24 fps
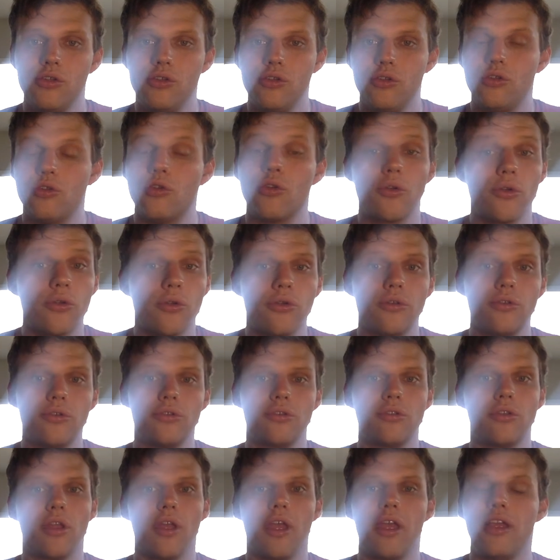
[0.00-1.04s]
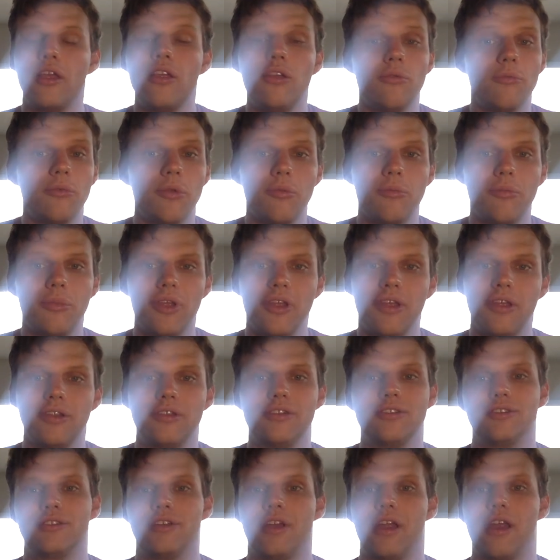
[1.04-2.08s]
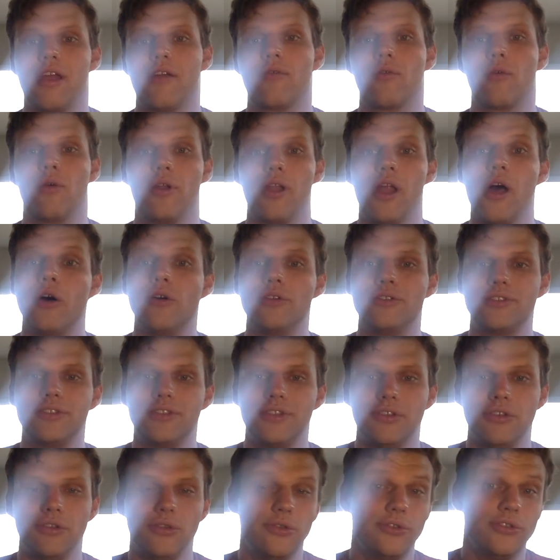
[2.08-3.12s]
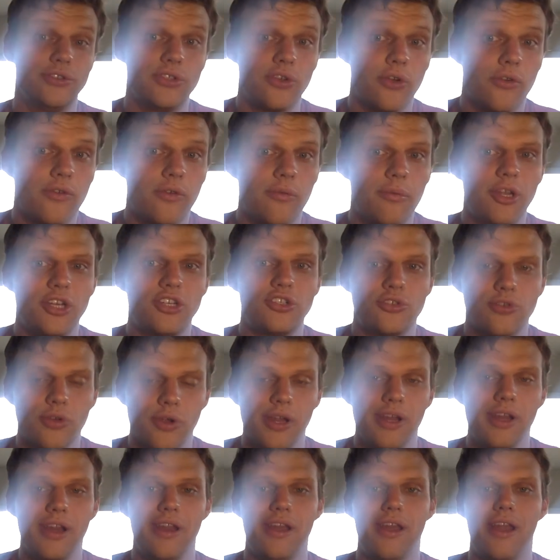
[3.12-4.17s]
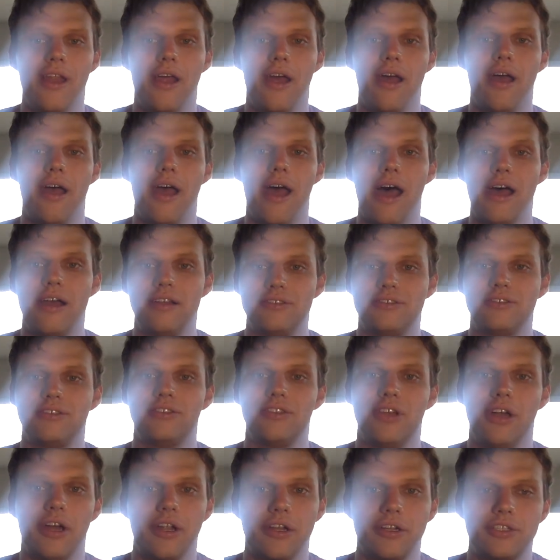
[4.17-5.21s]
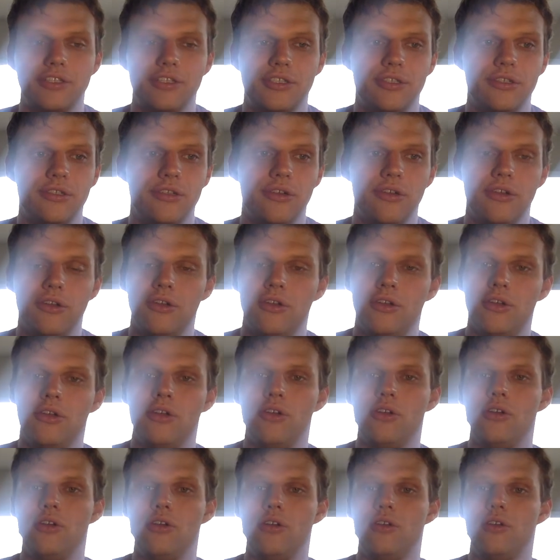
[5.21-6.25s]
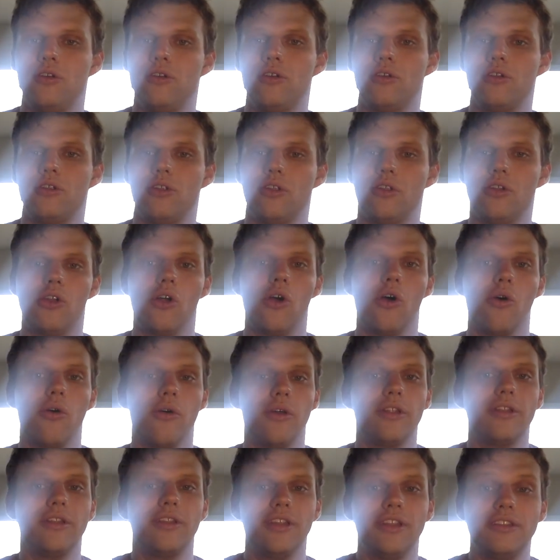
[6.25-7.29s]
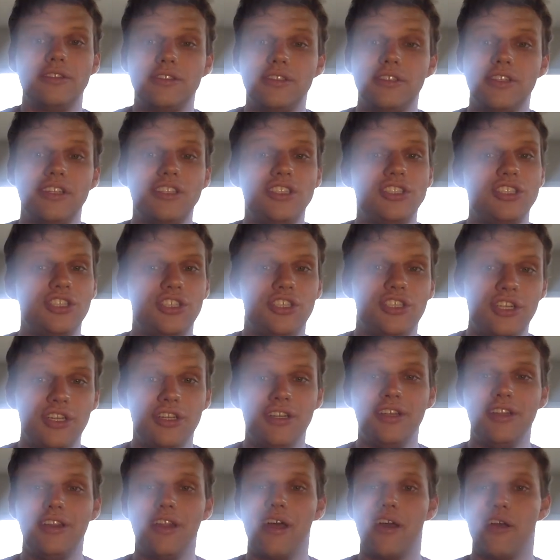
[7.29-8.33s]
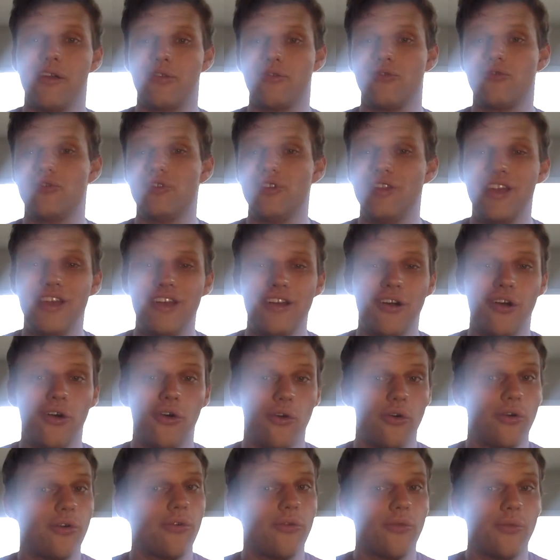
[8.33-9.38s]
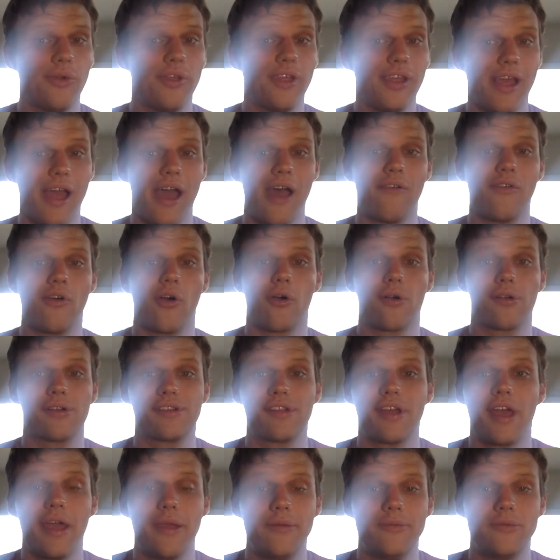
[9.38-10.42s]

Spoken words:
You're a human being just like everyone else, and you deserve to be treated as such. It's shitty that we have a hard time